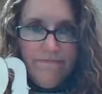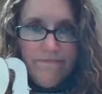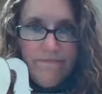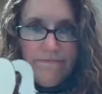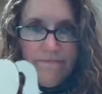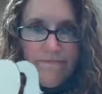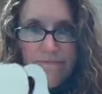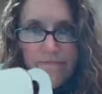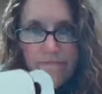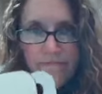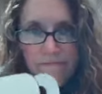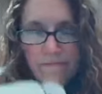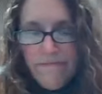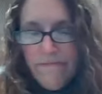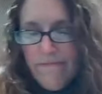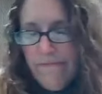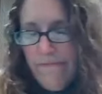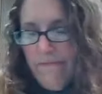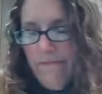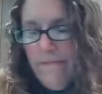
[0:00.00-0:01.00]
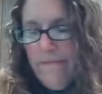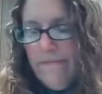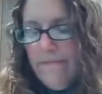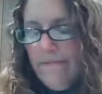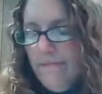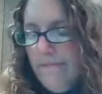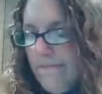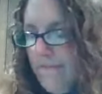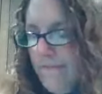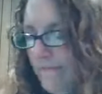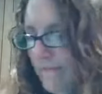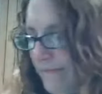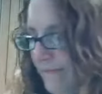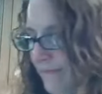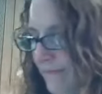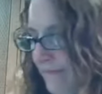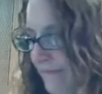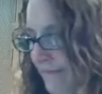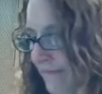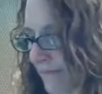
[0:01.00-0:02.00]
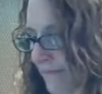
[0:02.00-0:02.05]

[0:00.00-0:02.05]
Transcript: Nothing is said.